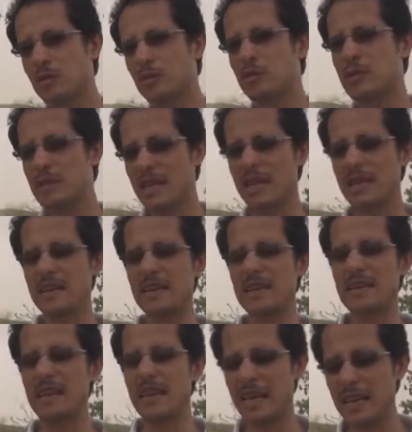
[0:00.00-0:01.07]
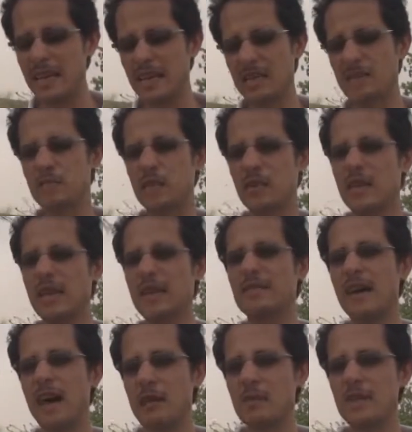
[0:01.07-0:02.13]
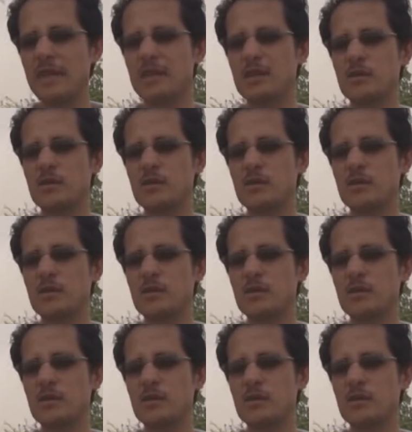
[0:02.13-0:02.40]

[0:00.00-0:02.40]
seek income for their families,